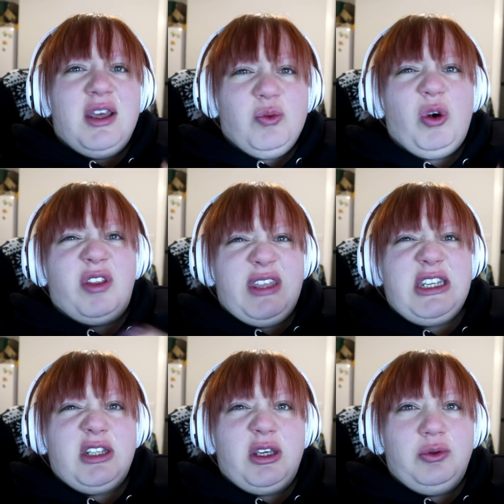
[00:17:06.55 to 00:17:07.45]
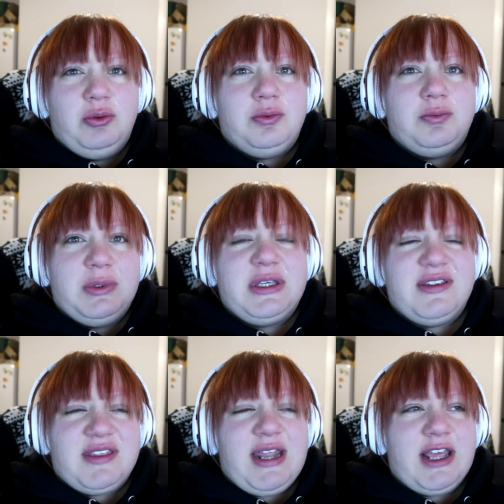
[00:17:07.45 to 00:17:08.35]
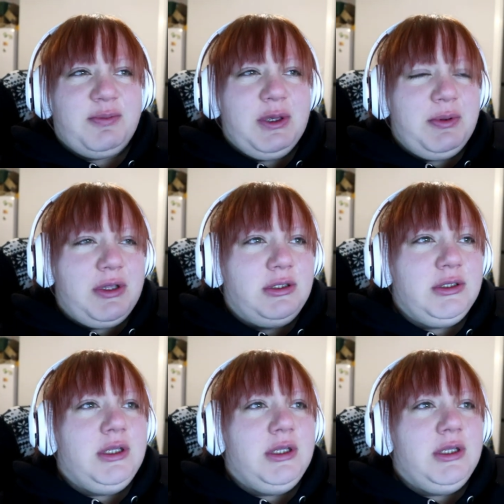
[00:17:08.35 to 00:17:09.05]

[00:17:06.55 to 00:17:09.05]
what they do because they're nice people.